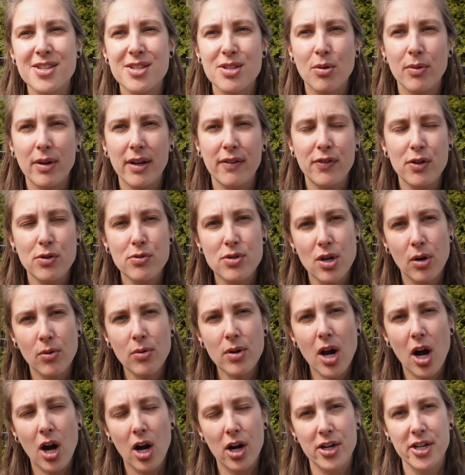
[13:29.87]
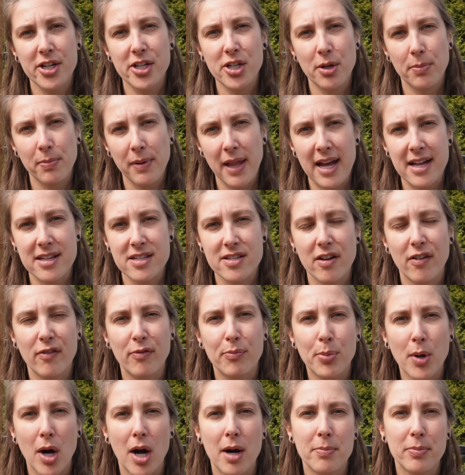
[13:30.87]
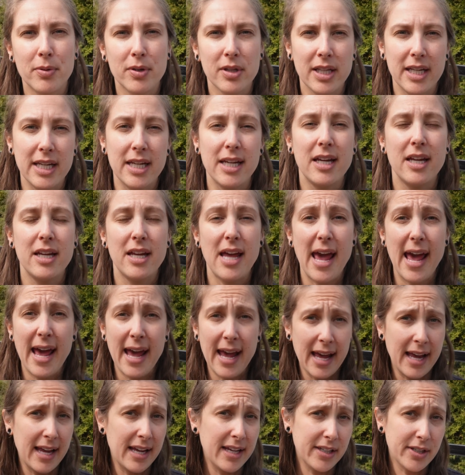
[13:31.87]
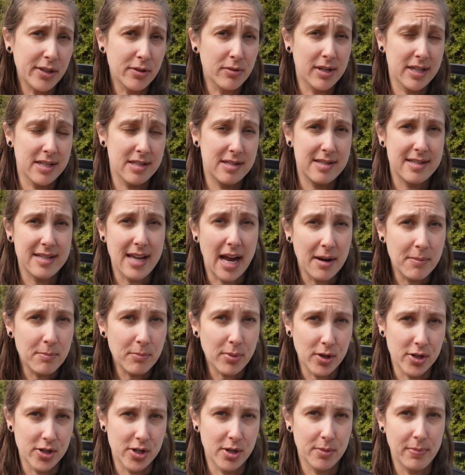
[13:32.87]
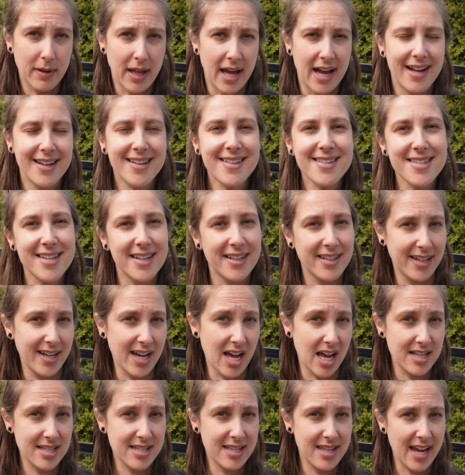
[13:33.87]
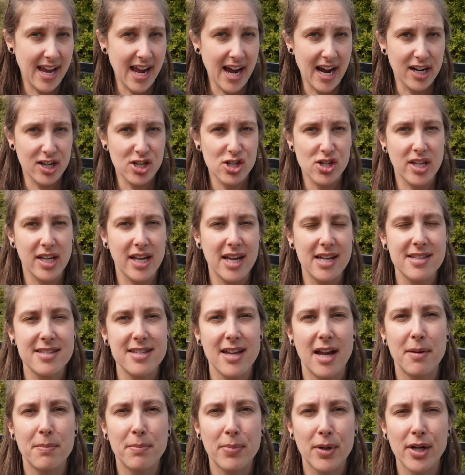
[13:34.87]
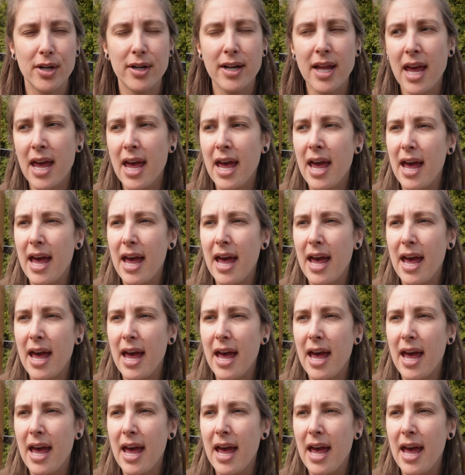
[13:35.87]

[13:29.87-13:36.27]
So if you don't harden your plants off properly, A, you can sunburn your plants, and yes, they actually get sunburned,